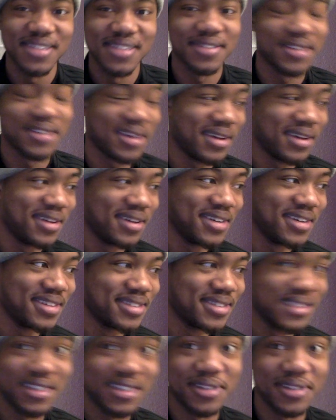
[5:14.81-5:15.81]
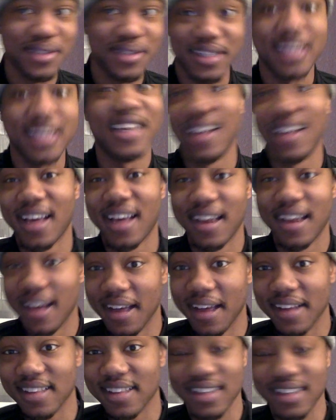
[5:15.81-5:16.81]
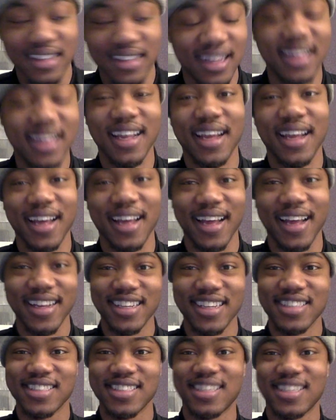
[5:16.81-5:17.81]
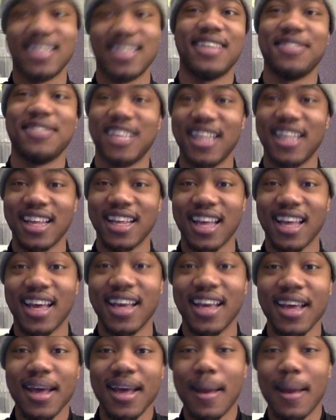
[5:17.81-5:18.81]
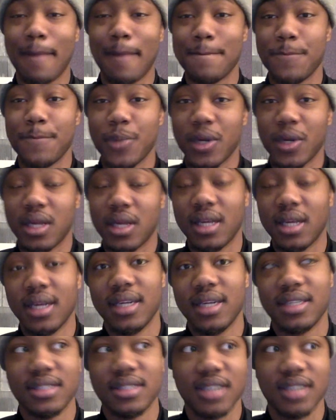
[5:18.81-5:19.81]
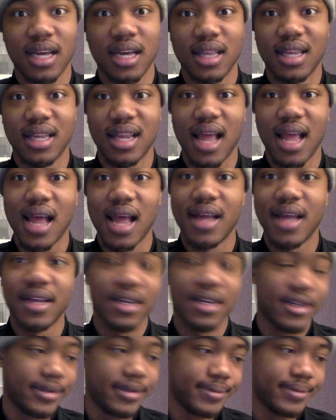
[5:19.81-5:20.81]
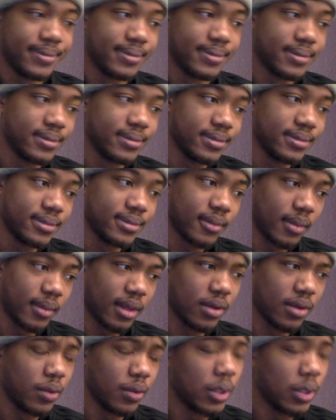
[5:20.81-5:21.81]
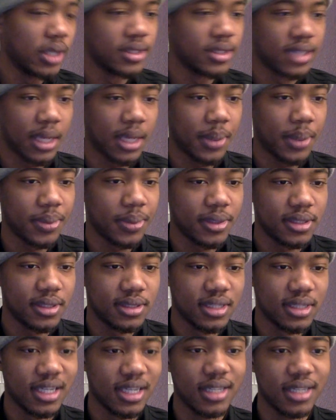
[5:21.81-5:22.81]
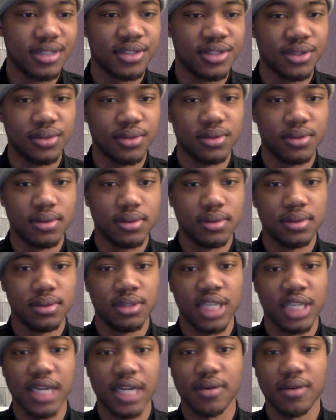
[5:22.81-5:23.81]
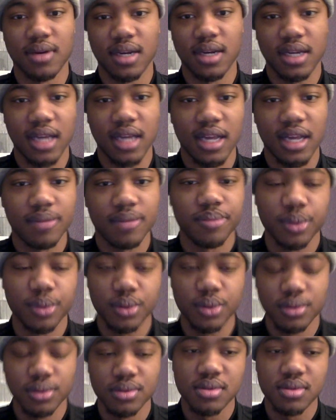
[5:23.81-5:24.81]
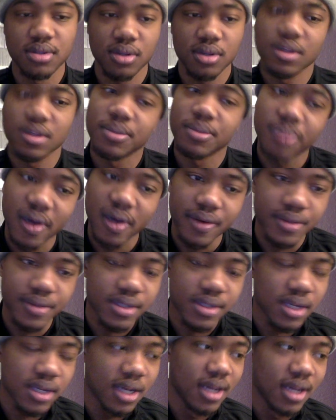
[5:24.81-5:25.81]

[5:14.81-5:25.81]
So, you know, the kid kind of ugly, I guess I'm getting at. But other than that, what else happened? Yeah, so Jake Ryan had pulls, so he bounced.